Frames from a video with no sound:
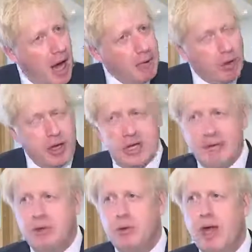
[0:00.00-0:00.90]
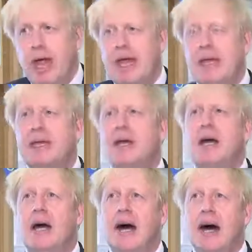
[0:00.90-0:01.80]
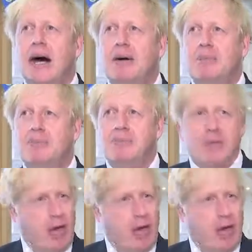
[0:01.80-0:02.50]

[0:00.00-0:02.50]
I'm not going to give you a, um,